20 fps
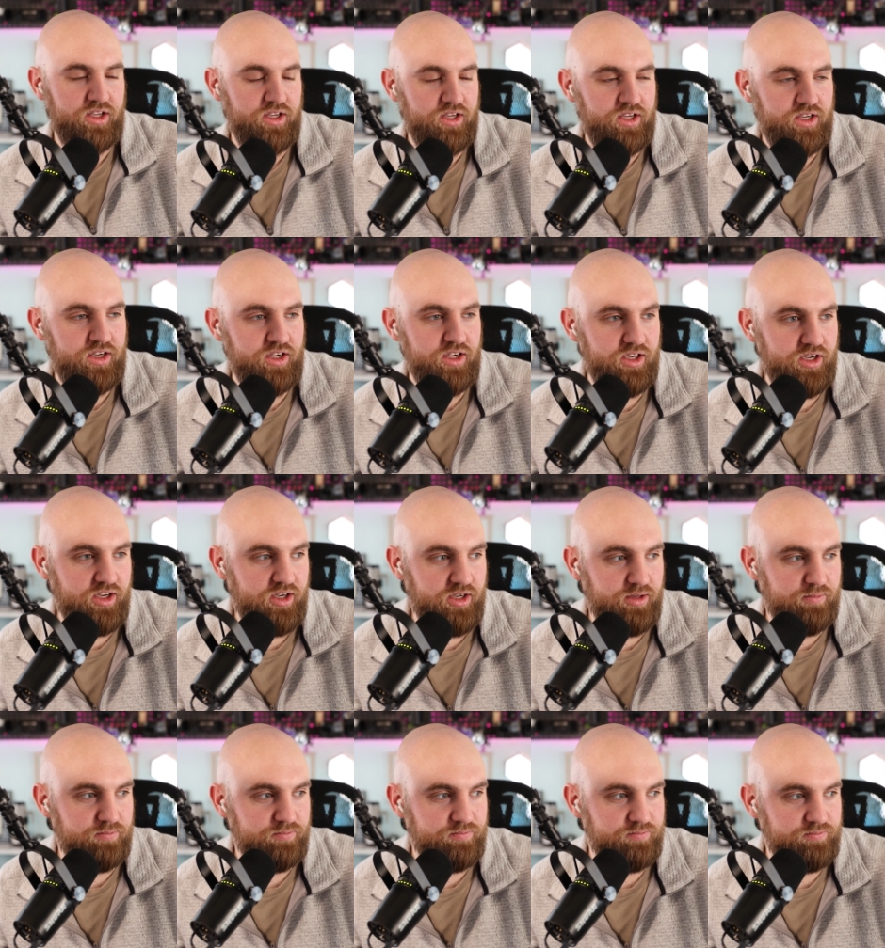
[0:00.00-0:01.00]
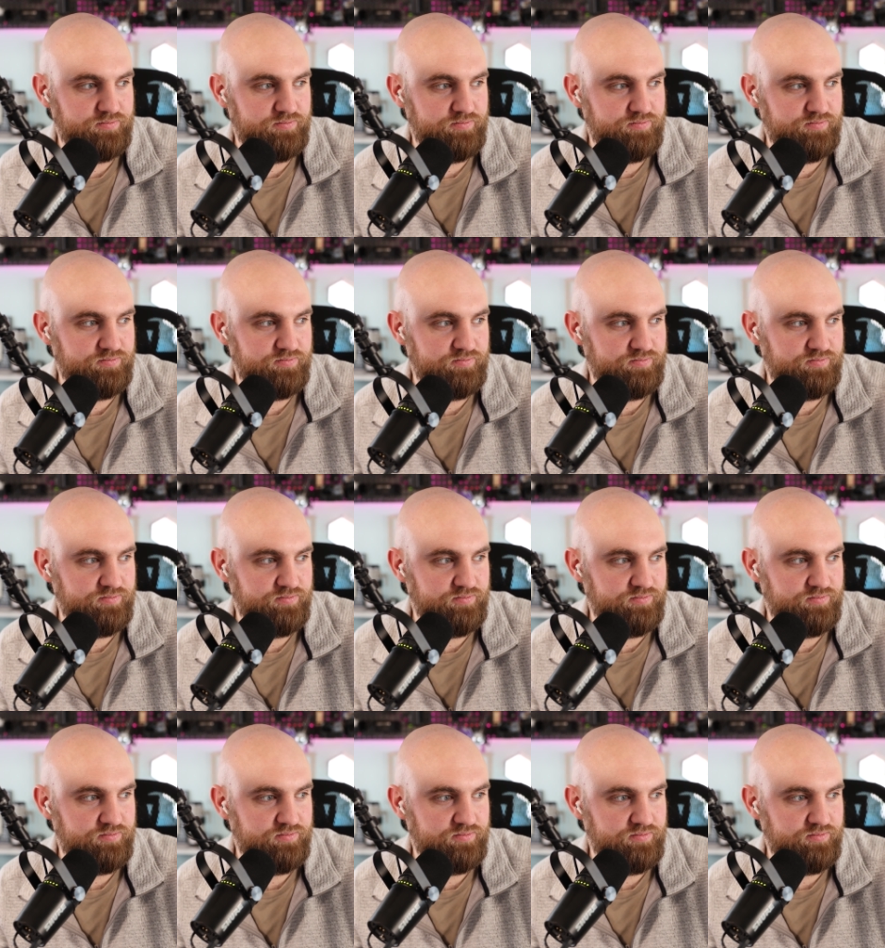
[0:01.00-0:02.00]
um,
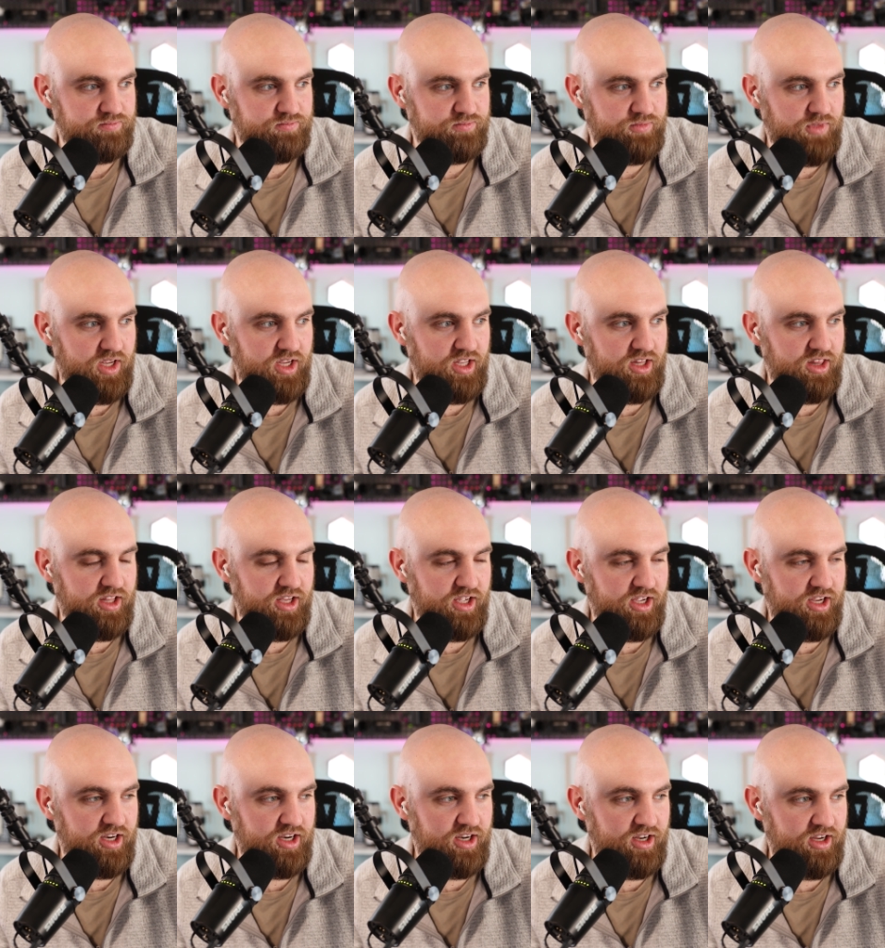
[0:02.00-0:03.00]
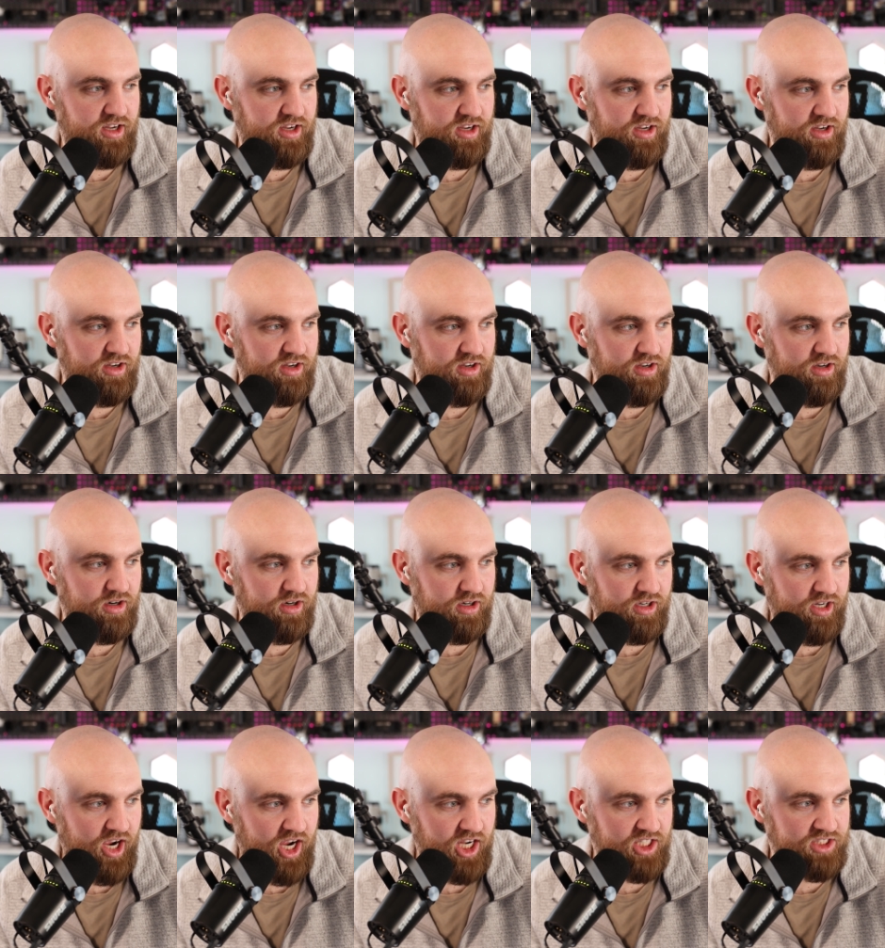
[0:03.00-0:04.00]
and then her
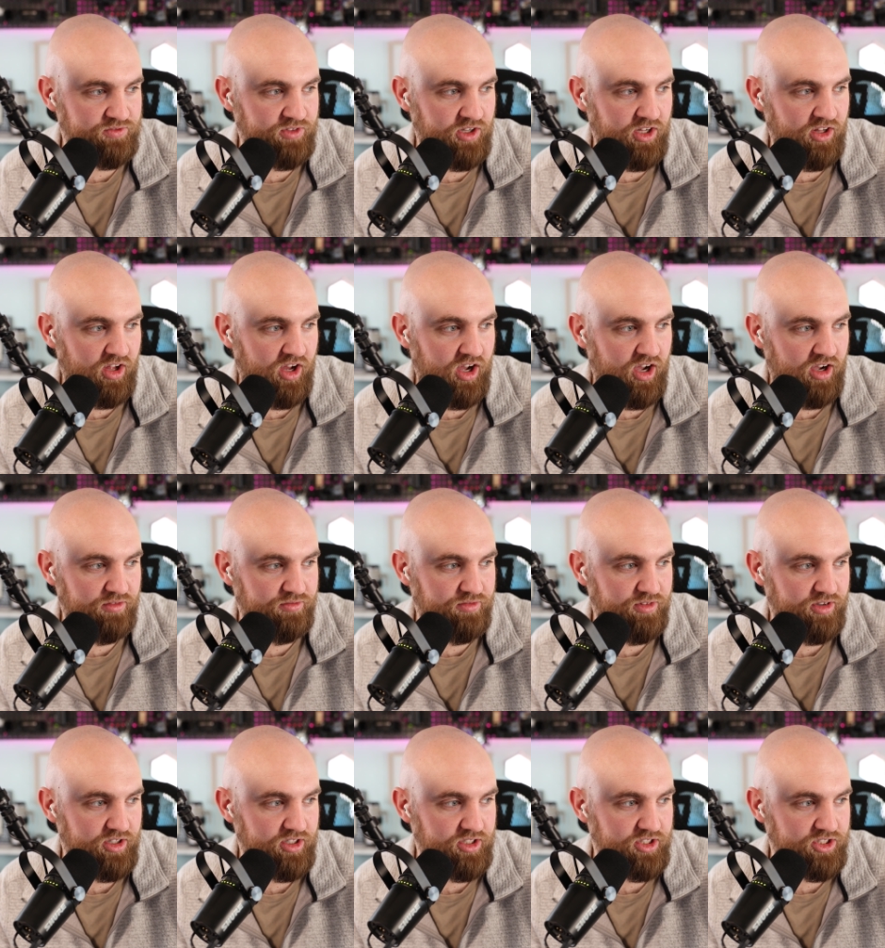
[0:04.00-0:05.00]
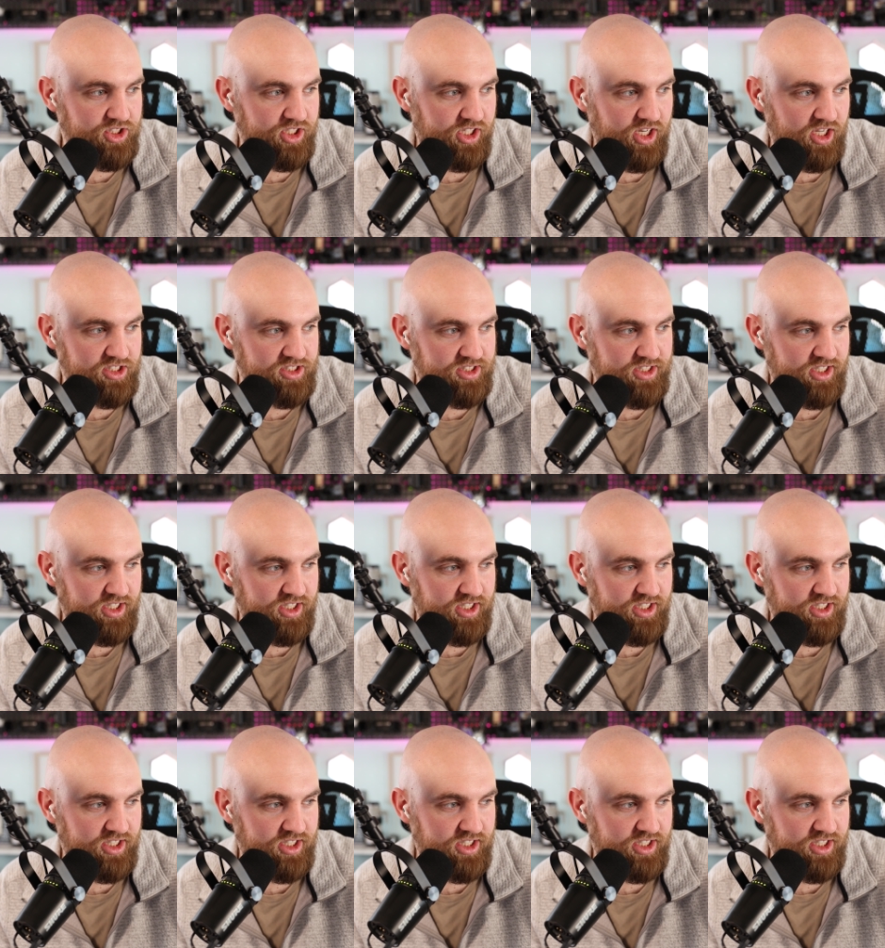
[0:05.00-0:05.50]
cast fell off. She got sick